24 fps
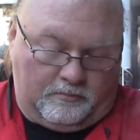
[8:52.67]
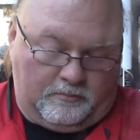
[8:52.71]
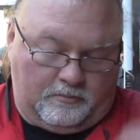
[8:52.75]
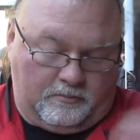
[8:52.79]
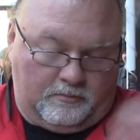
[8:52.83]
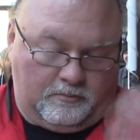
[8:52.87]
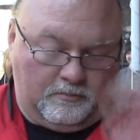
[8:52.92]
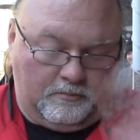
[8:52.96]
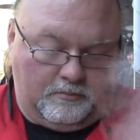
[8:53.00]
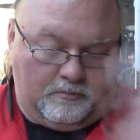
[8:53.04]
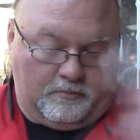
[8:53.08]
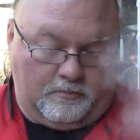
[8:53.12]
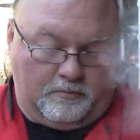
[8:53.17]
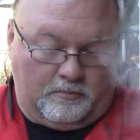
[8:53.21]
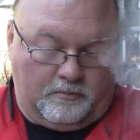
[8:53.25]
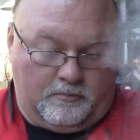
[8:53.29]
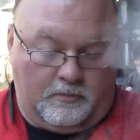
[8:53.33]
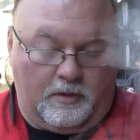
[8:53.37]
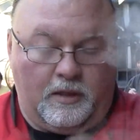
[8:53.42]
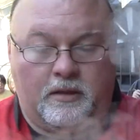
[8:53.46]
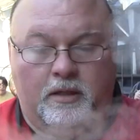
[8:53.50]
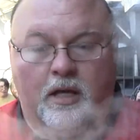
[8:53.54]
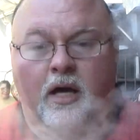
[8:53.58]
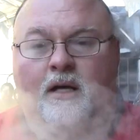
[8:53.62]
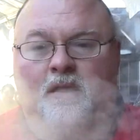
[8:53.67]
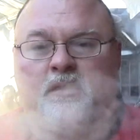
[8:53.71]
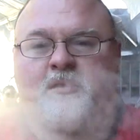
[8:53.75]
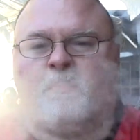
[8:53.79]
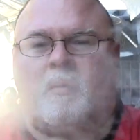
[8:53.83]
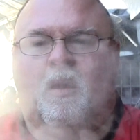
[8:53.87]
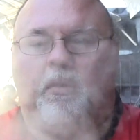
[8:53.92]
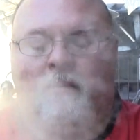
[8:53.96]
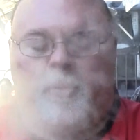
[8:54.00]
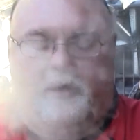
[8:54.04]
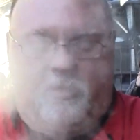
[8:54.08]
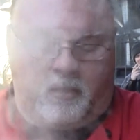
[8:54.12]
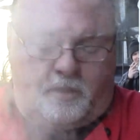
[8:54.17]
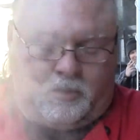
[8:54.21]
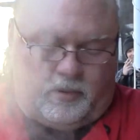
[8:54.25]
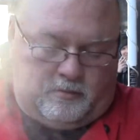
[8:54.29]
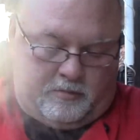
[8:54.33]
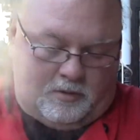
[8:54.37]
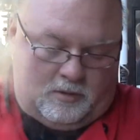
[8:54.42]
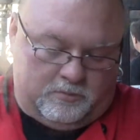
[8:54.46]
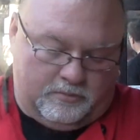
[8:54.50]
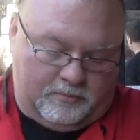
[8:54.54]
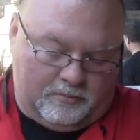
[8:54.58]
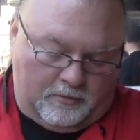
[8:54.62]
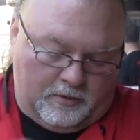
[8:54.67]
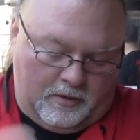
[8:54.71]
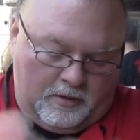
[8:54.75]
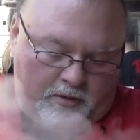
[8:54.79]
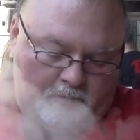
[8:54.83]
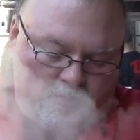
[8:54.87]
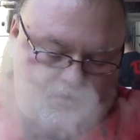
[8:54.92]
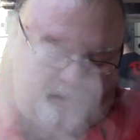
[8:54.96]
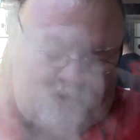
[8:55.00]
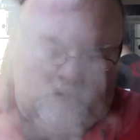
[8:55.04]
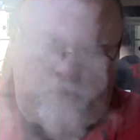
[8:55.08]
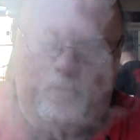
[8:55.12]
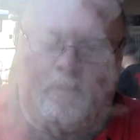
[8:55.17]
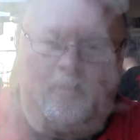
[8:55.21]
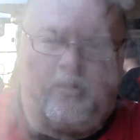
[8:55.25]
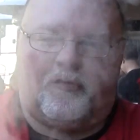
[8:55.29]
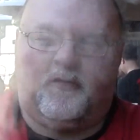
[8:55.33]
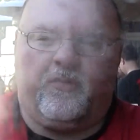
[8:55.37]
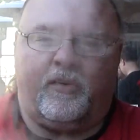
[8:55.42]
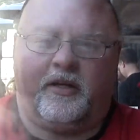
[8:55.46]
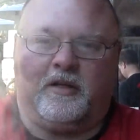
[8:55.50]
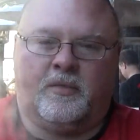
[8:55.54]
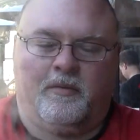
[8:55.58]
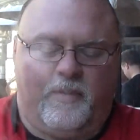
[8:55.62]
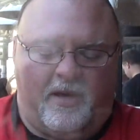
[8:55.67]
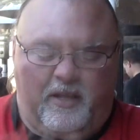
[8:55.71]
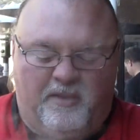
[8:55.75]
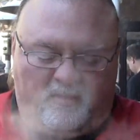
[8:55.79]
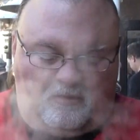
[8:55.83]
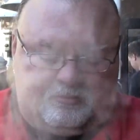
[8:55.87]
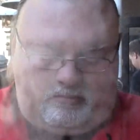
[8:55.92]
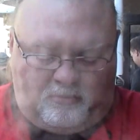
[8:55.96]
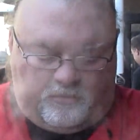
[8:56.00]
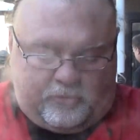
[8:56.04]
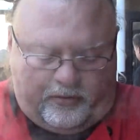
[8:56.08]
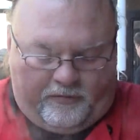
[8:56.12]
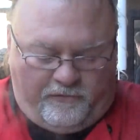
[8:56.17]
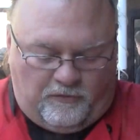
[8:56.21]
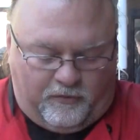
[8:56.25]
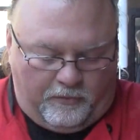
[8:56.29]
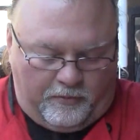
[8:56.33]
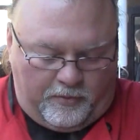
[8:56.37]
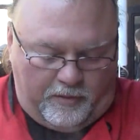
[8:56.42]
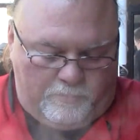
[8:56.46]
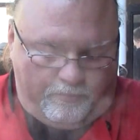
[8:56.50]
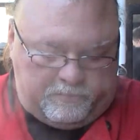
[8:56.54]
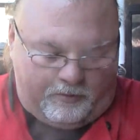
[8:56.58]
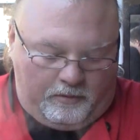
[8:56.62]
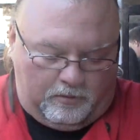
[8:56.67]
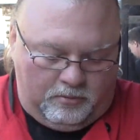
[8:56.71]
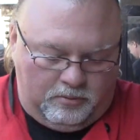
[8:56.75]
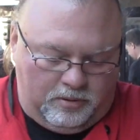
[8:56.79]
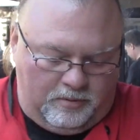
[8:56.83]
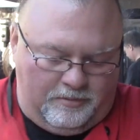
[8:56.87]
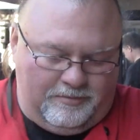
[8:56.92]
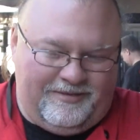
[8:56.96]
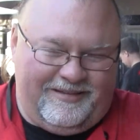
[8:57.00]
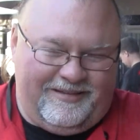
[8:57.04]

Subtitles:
Yeah, it's small pot of gumbo. You know, we're only feeding about 3 or 4 people.